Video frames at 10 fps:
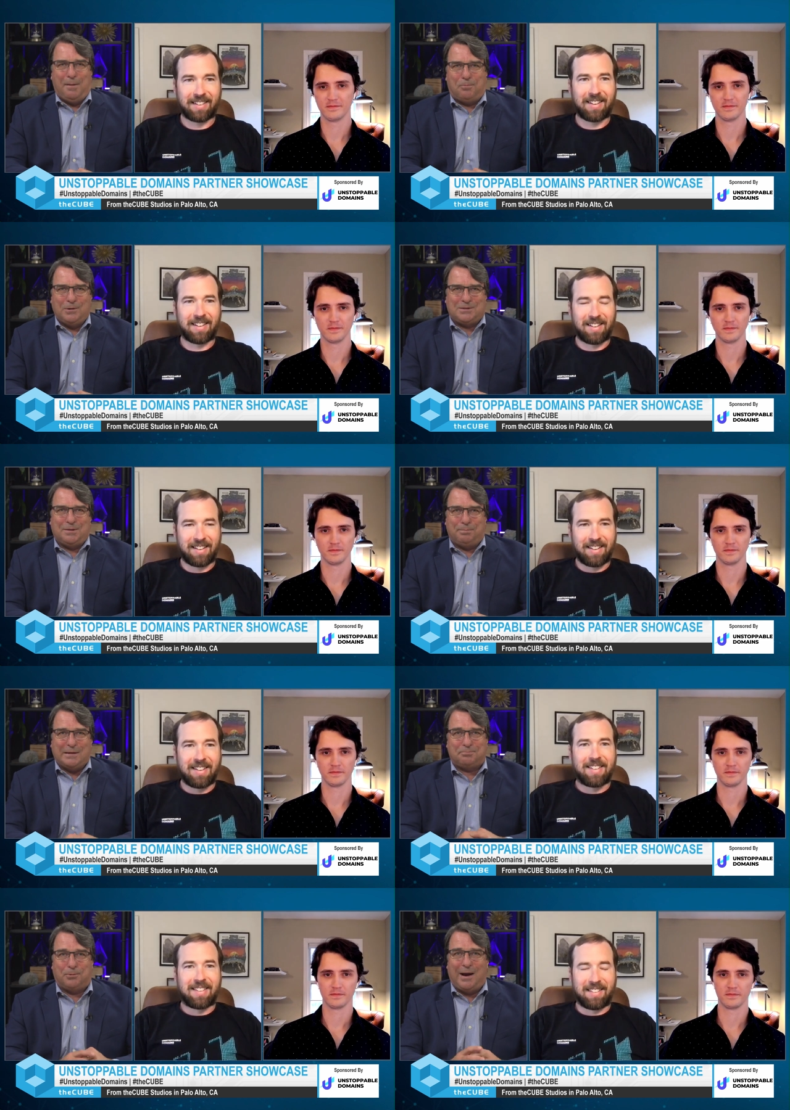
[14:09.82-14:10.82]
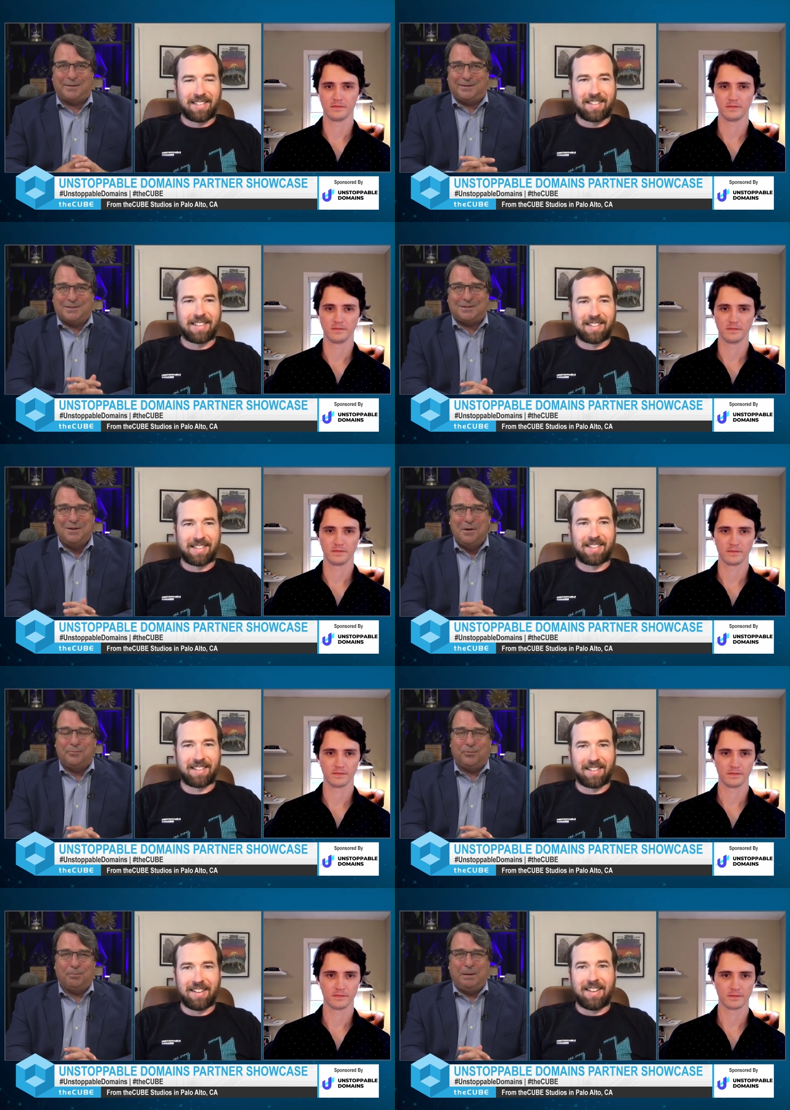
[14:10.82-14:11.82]
Speaker 1: What's the best practice
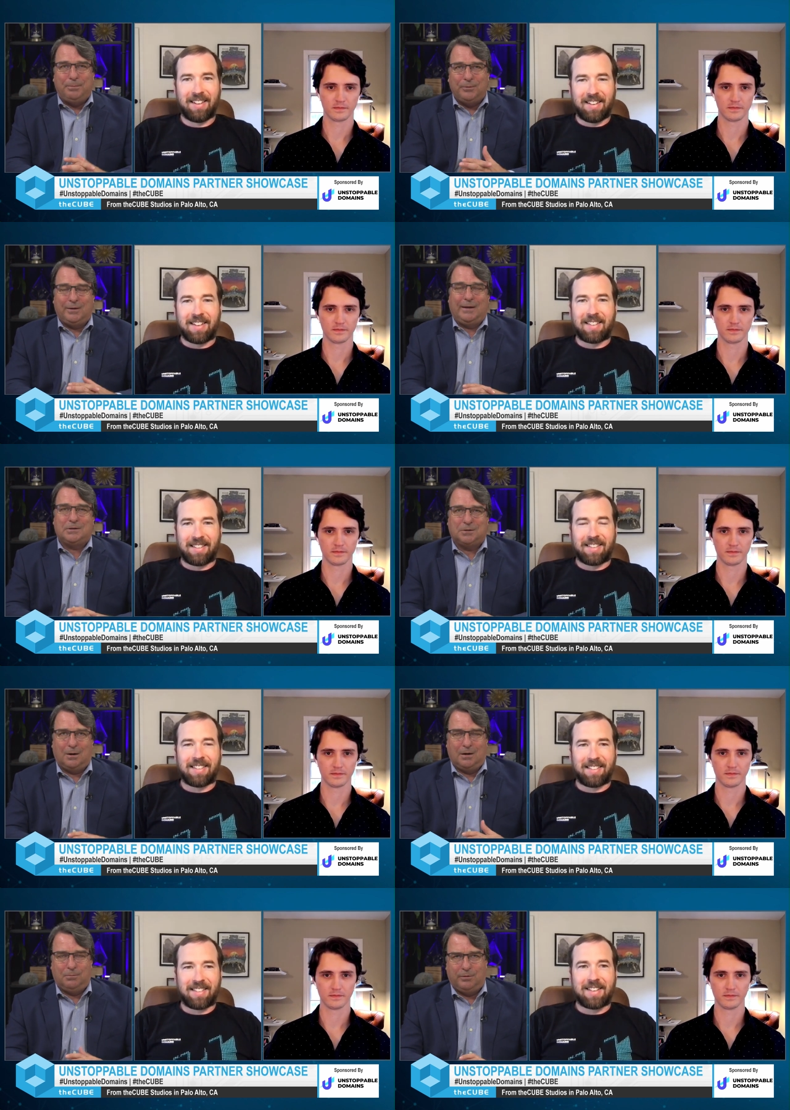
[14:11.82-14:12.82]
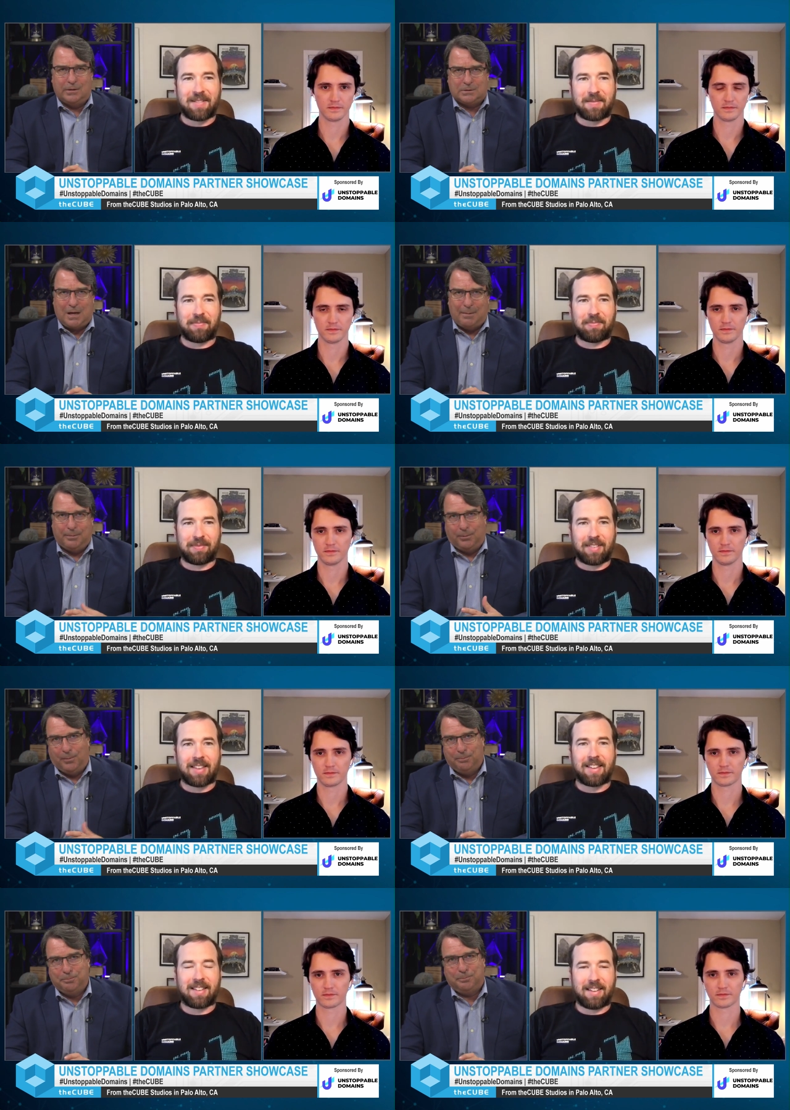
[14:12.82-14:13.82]
for people to get started with Unstoppable?
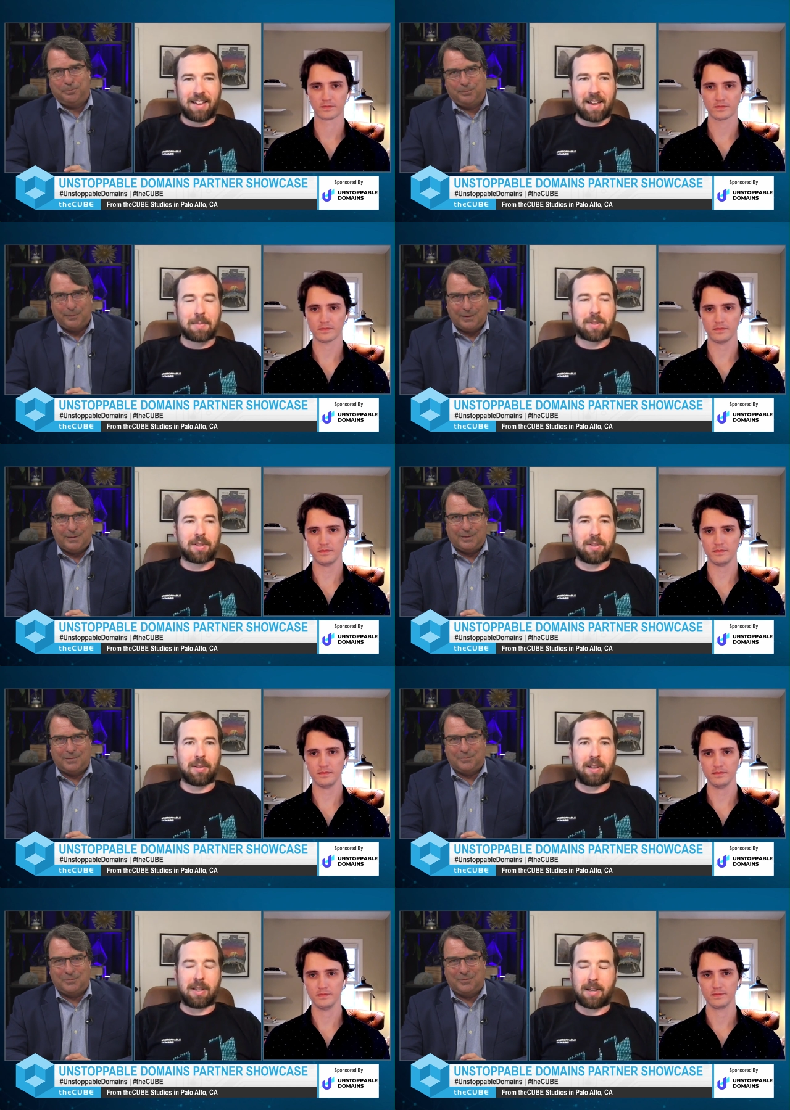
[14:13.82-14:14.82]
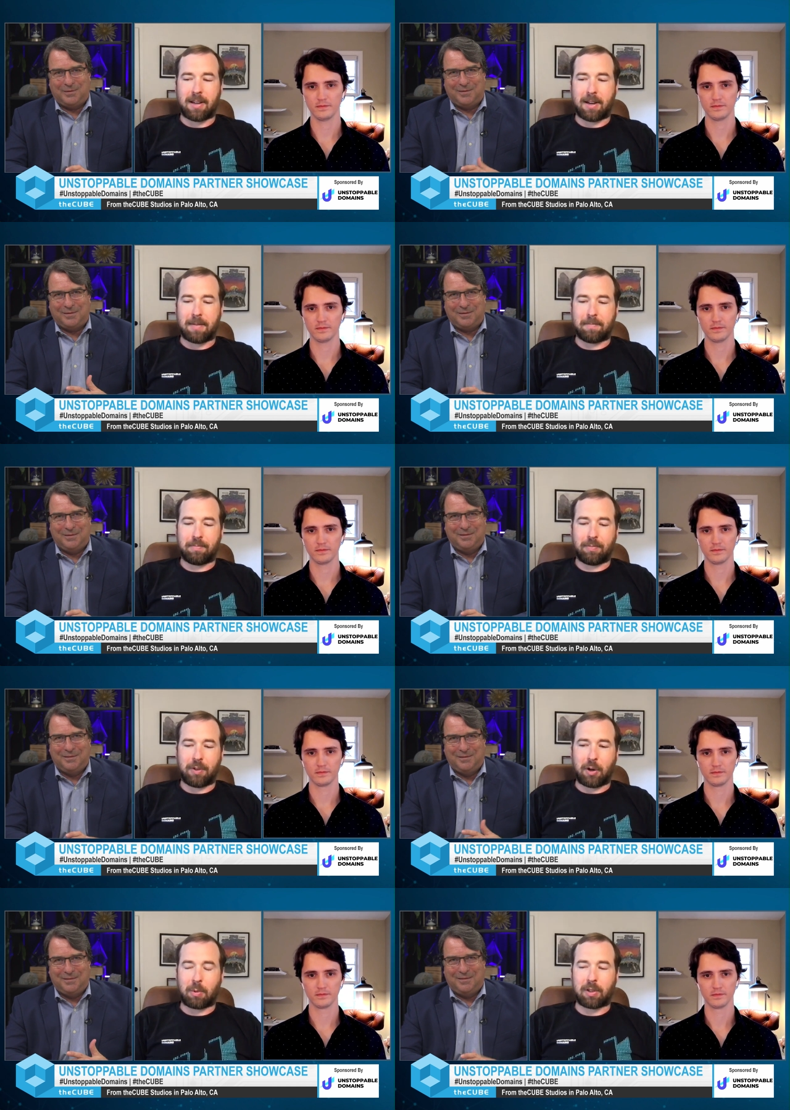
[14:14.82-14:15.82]
Speaker 2: Absolutely. Um,
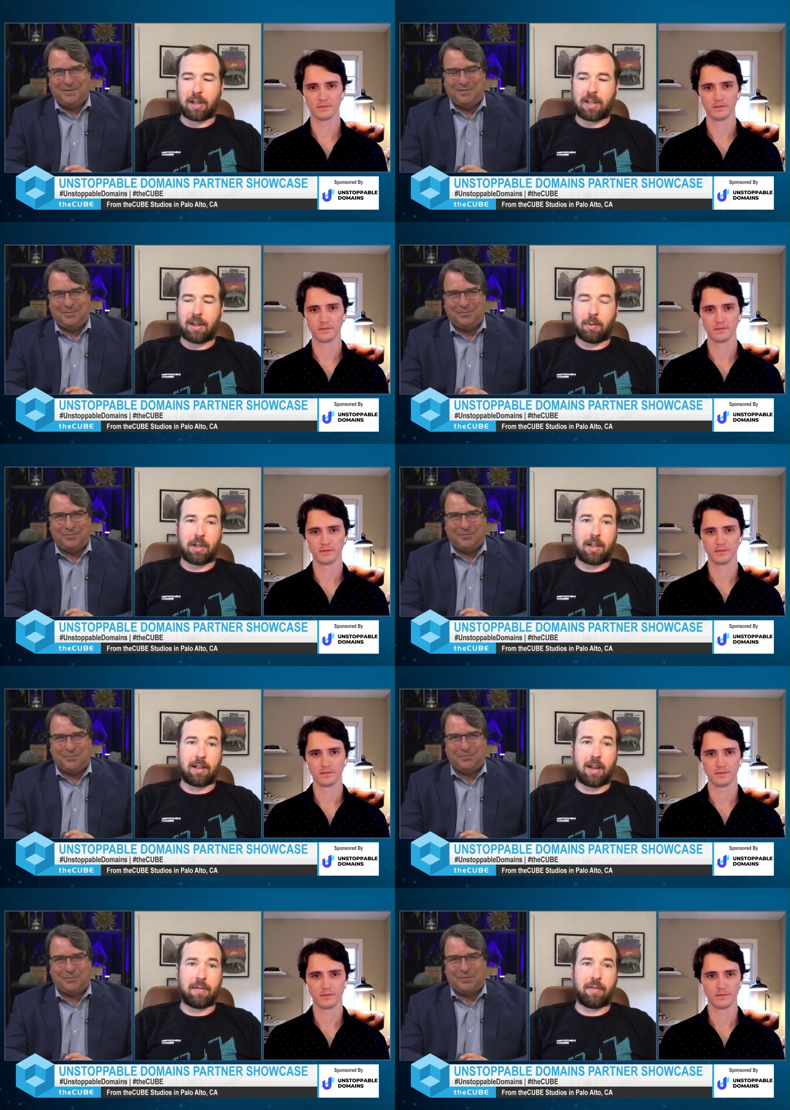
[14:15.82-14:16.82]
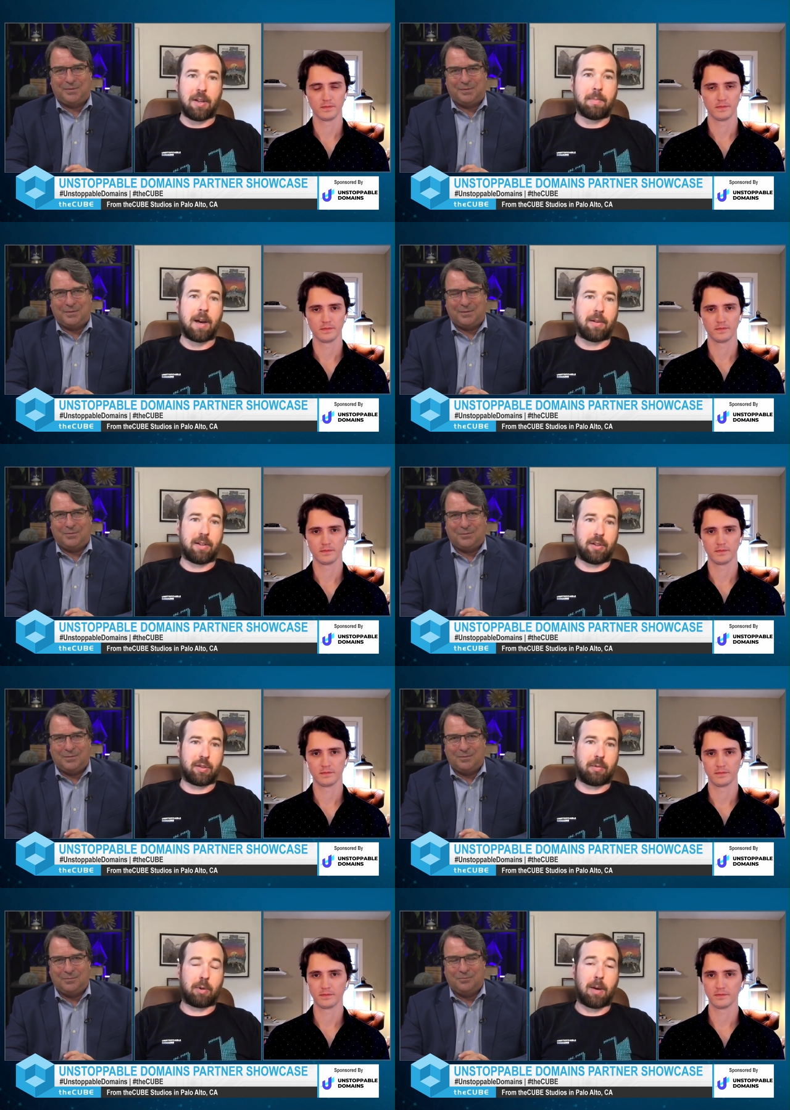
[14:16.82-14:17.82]
you know, we're lucky that we get a lot of inbound
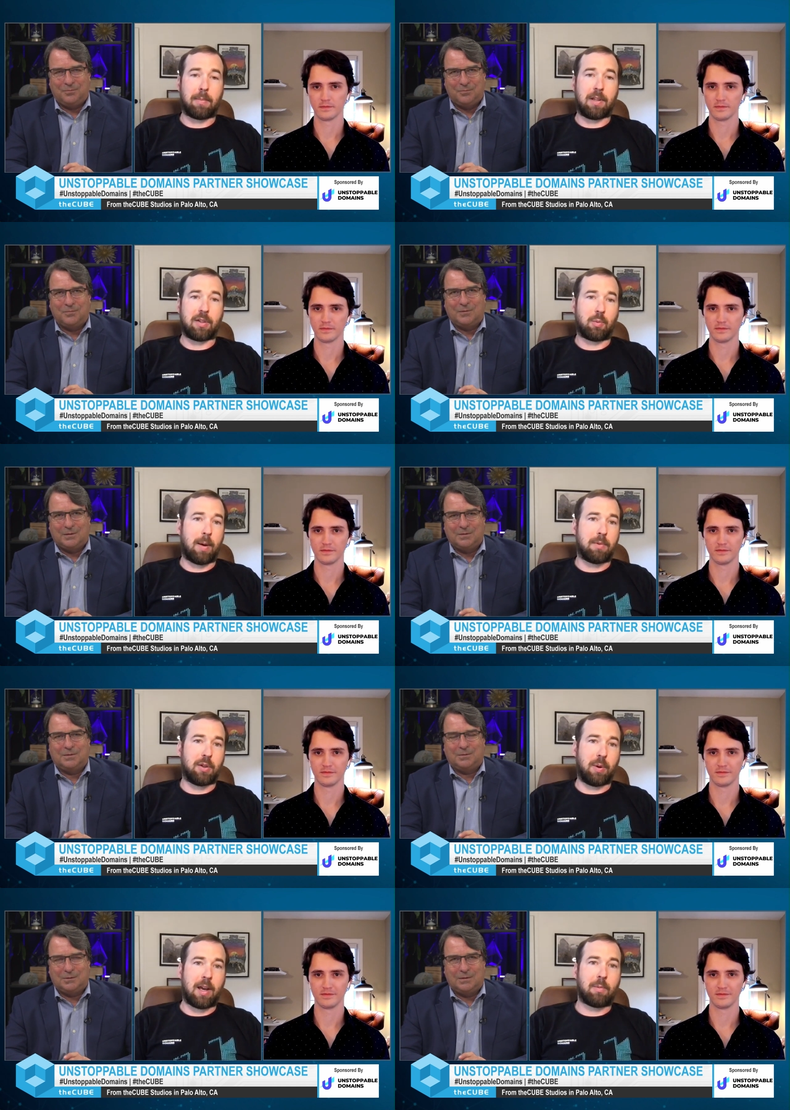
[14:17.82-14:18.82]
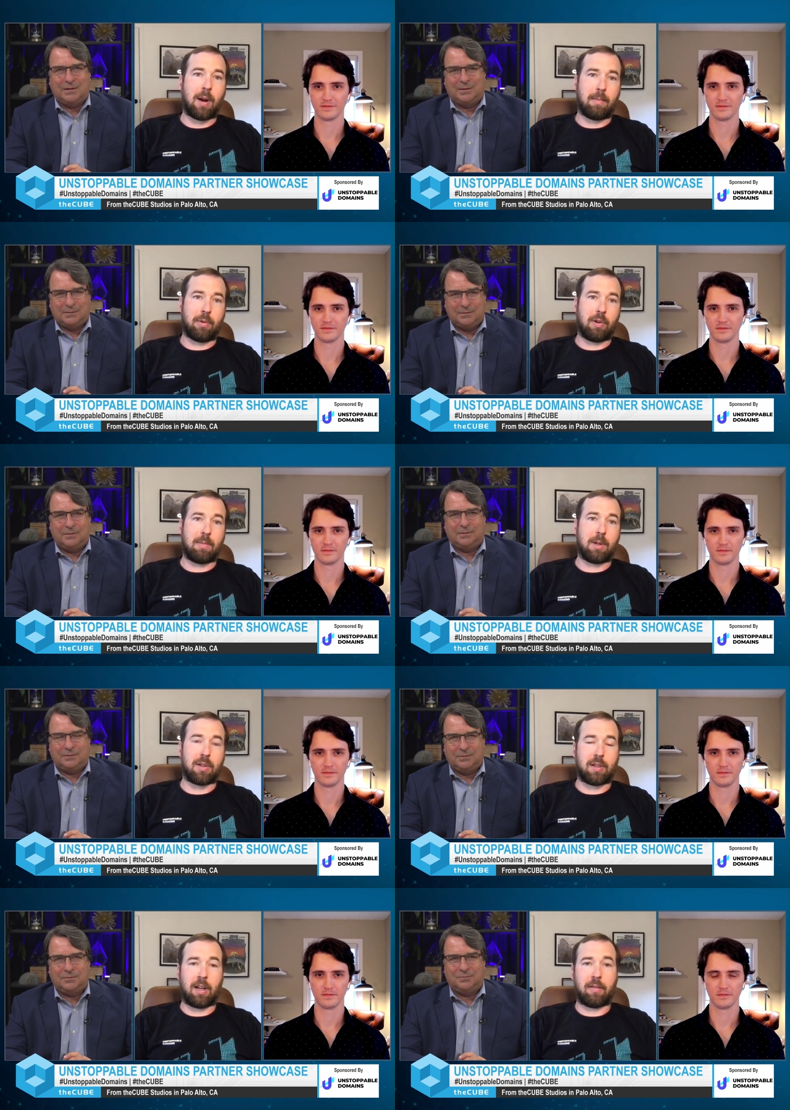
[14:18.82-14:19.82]
interest from companies Web2 and Web3
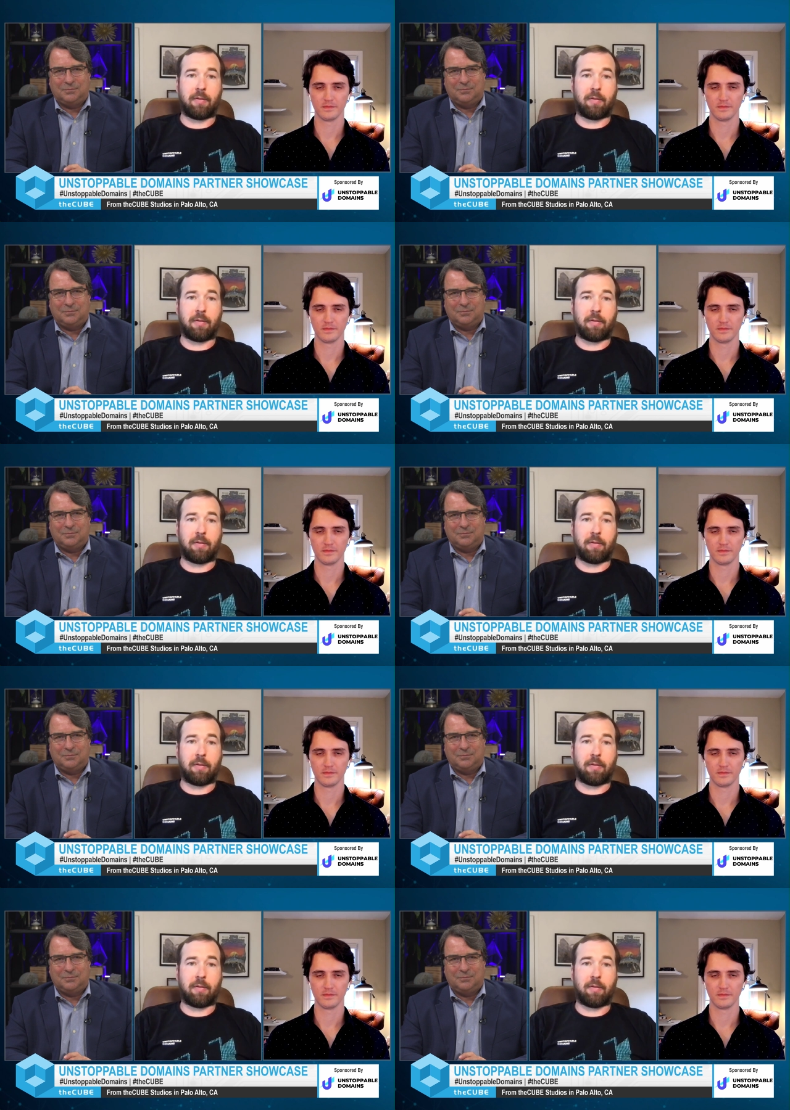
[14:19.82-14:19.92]
because they